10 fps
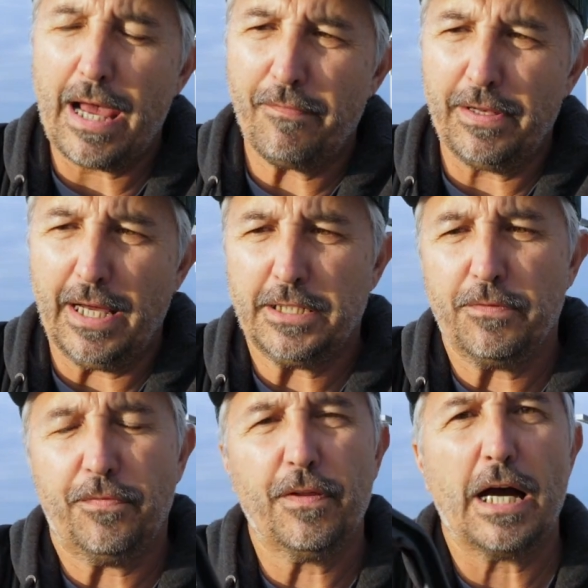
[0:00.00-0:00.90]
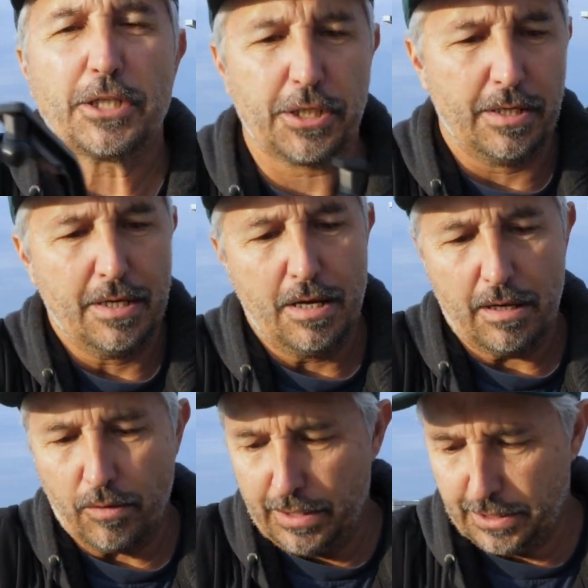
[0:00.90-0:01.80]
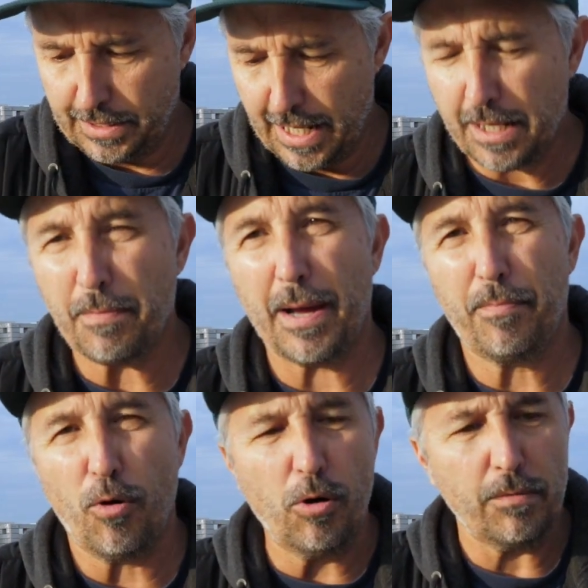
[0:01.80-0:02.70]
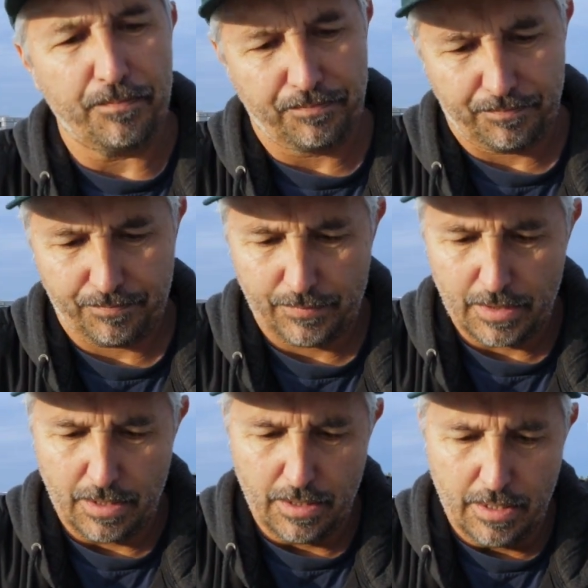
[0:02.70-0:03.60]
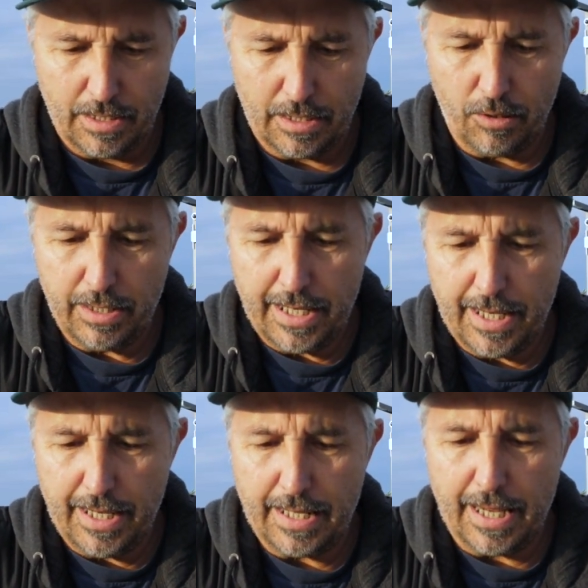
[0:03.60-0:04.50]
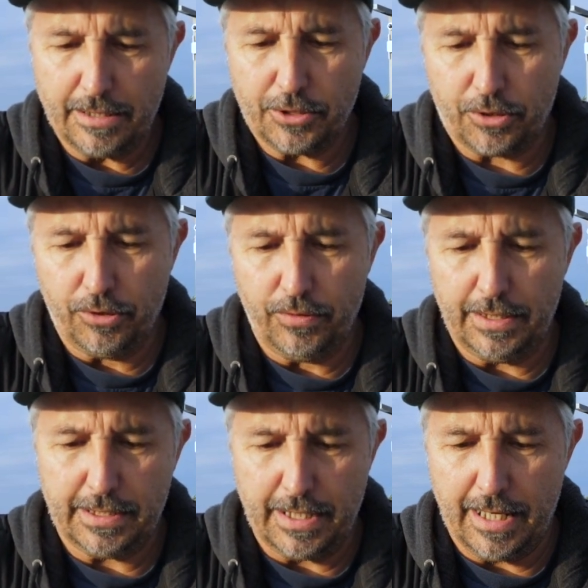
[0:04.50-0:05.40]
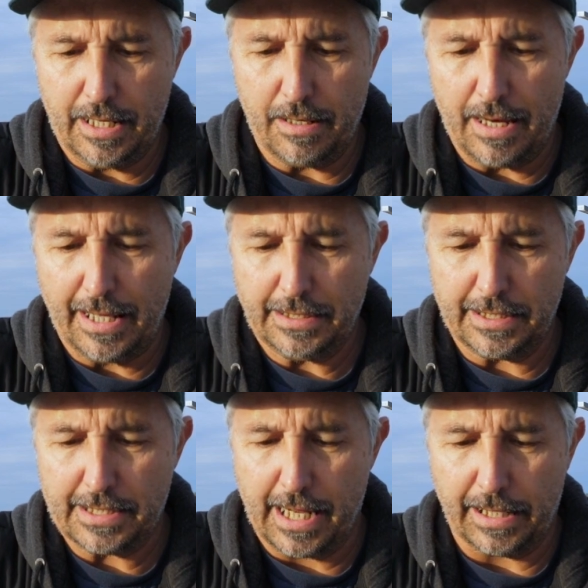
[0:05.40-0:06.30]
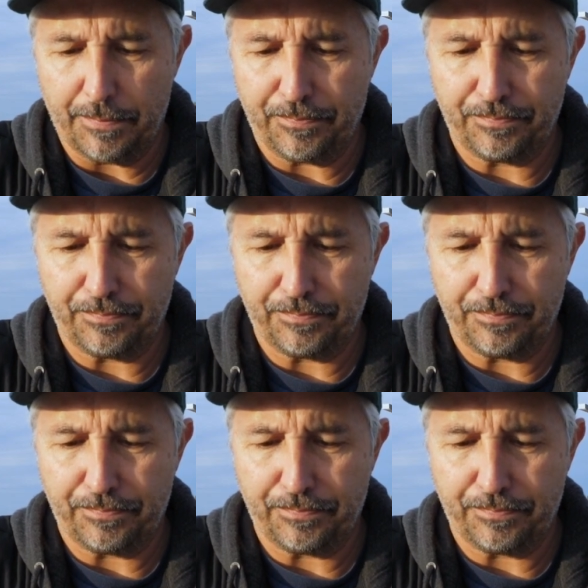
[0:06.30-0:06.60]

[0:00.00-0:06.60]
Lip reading: I have it nice and flush. I'm going to take my bolt and go ahead and screw this in nice and tight.